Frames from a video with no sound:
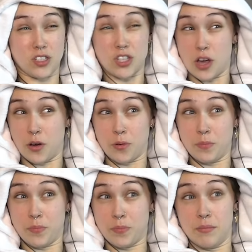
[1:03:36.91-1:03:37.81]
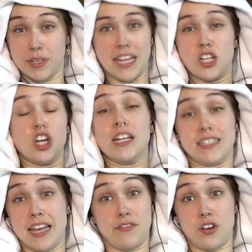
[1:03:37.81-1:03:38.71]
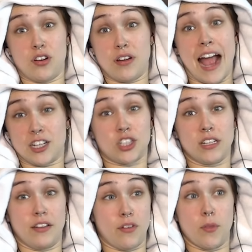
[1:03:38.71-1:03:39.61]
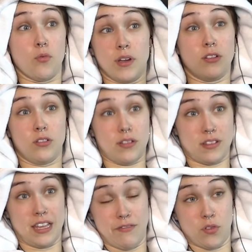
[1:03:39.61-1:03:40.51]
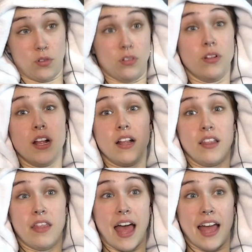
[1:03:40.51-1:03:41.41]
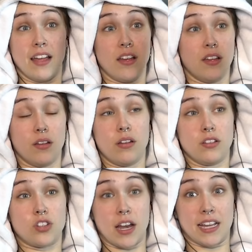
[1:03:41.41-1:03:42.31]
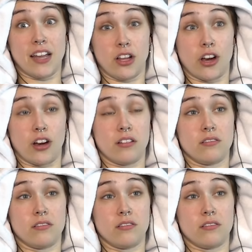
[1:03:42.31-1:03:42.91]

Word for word: So, but then couldn't save her actually from the real evil that tried to kill her.